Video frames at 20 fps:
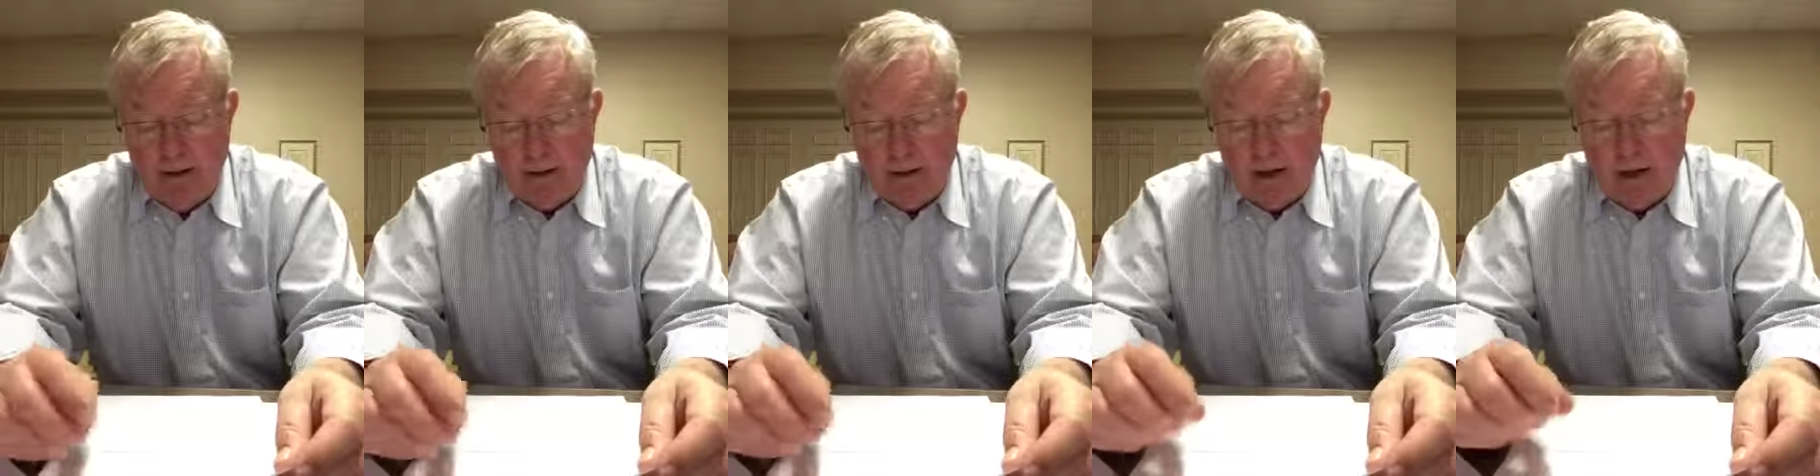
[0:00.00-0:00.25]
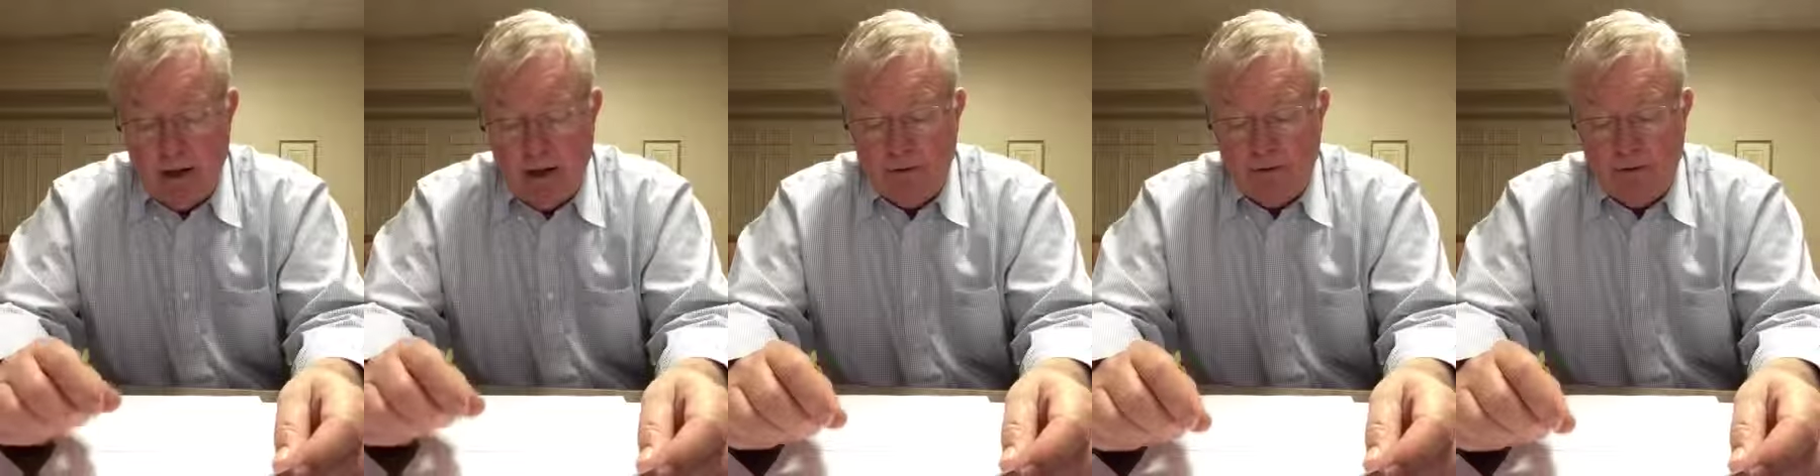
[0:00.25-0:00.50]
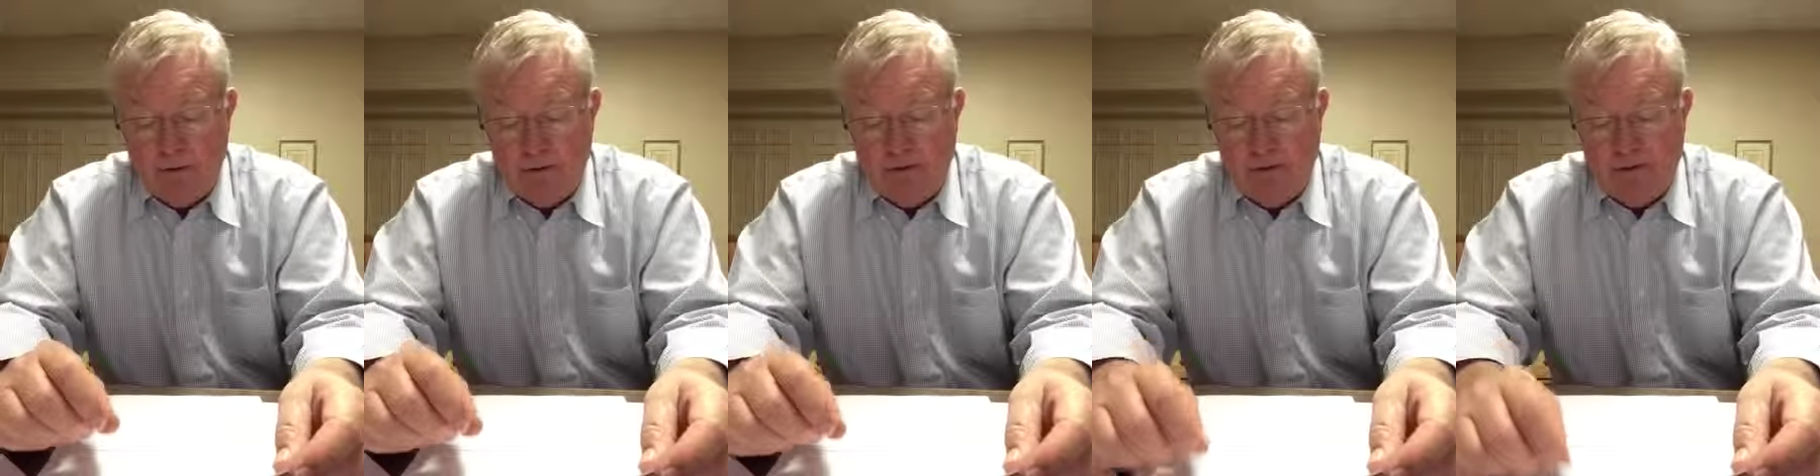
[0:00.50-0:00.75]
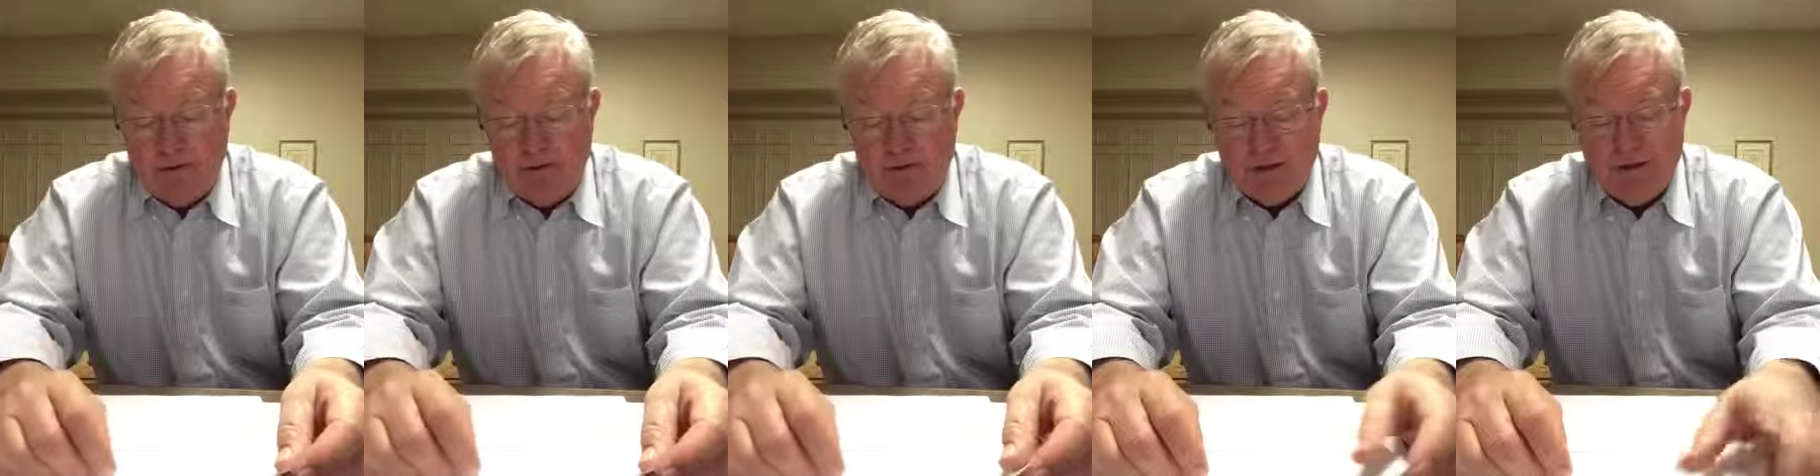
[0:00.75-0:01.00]

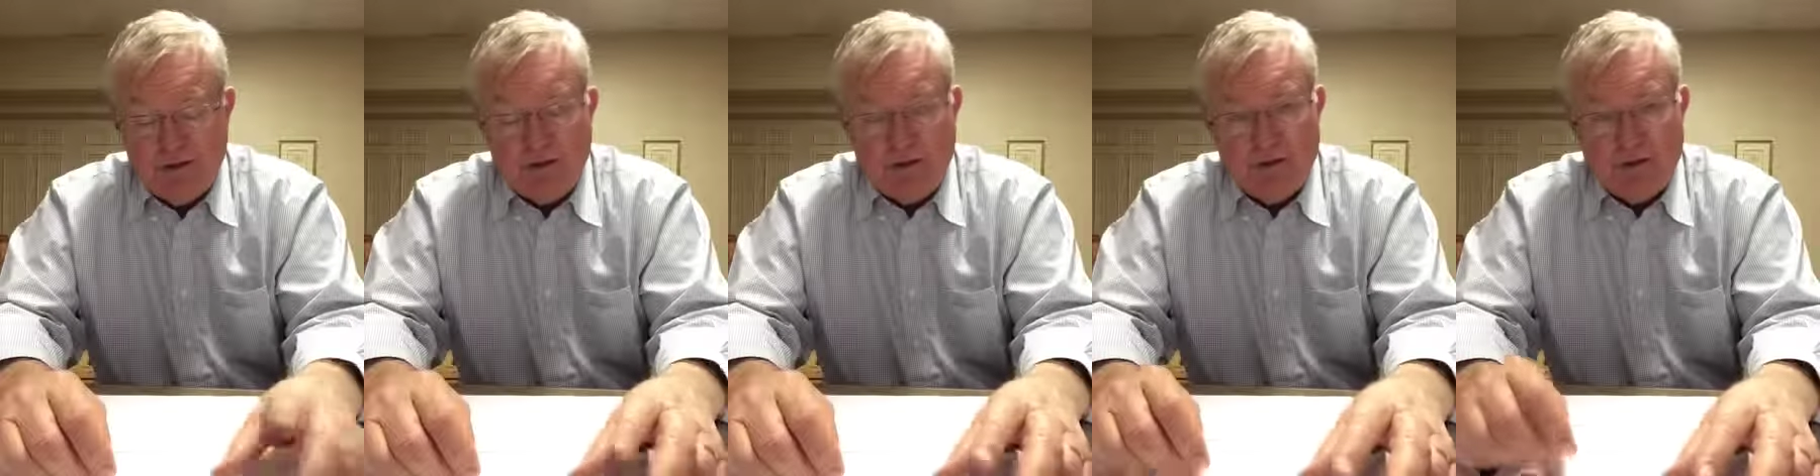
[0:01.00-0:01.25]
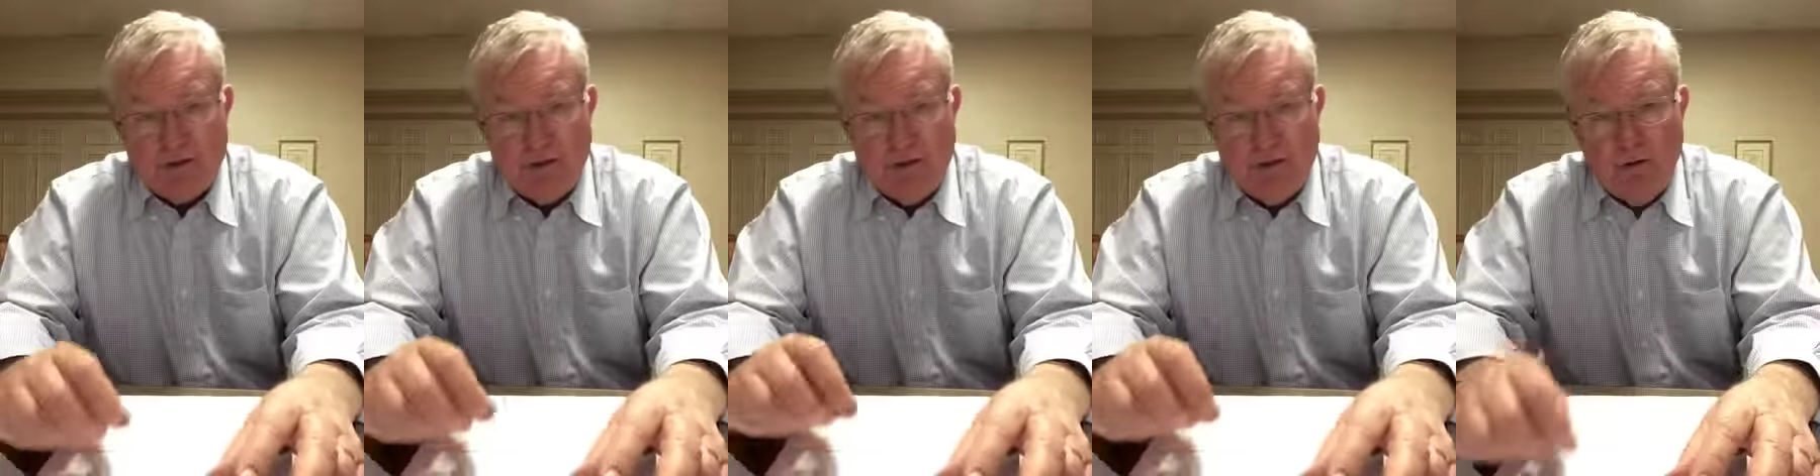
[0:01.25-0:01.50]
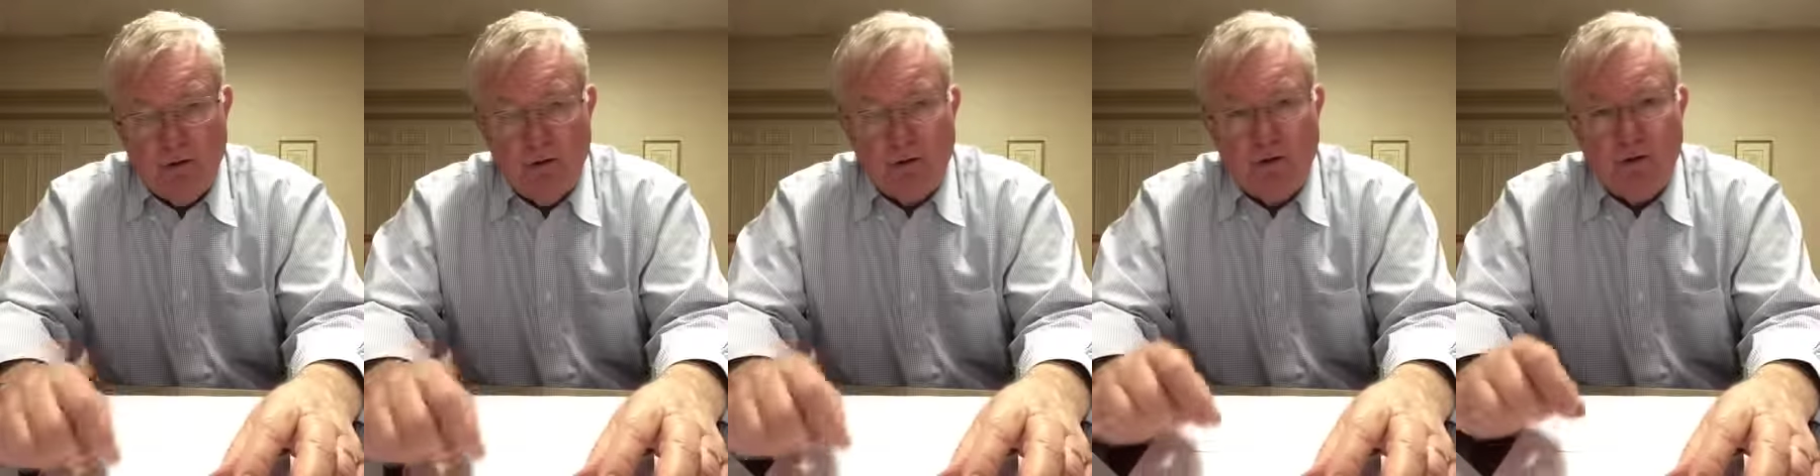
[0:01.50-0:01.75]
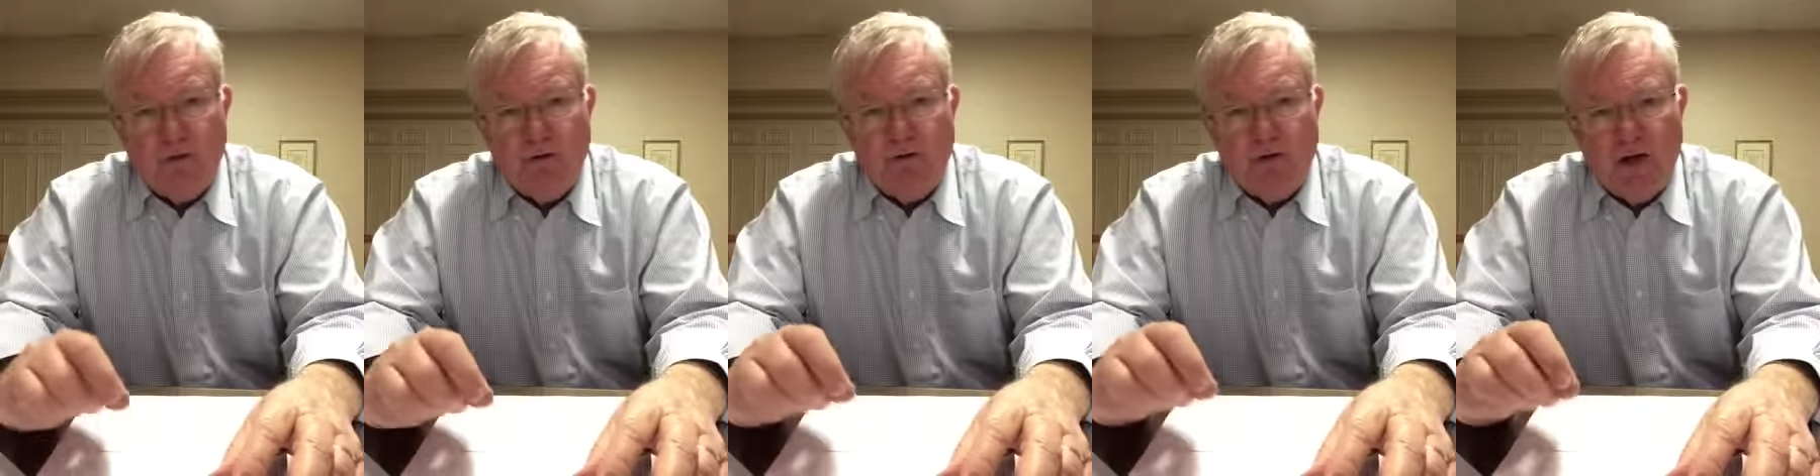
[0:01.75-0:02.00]
congregations learn